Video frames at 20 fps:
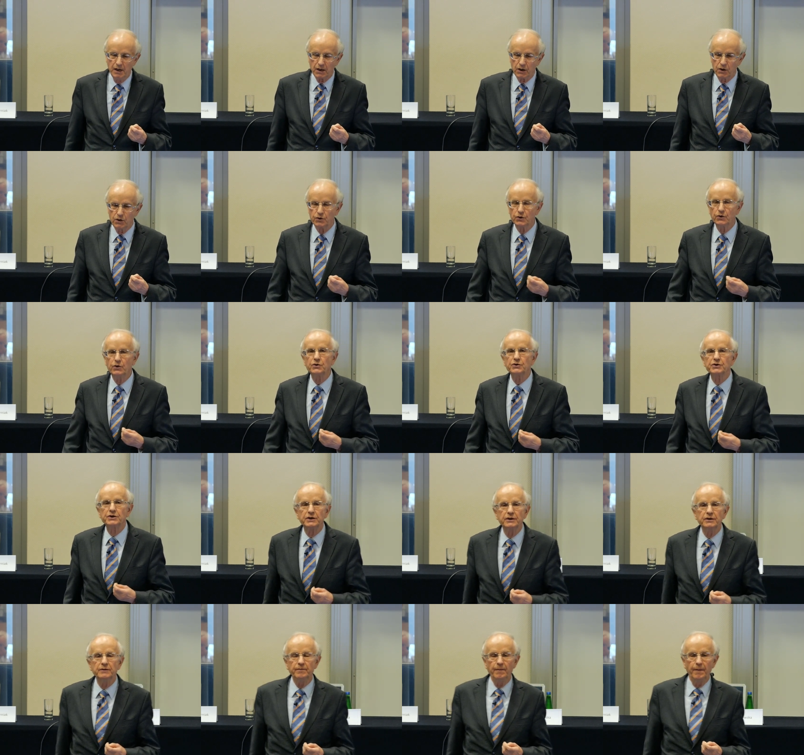
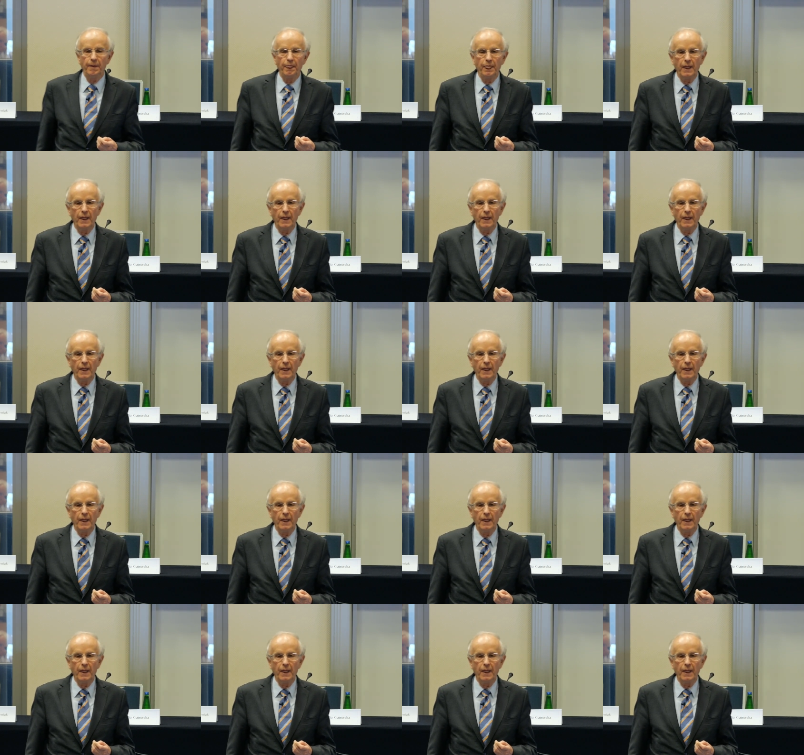conclusion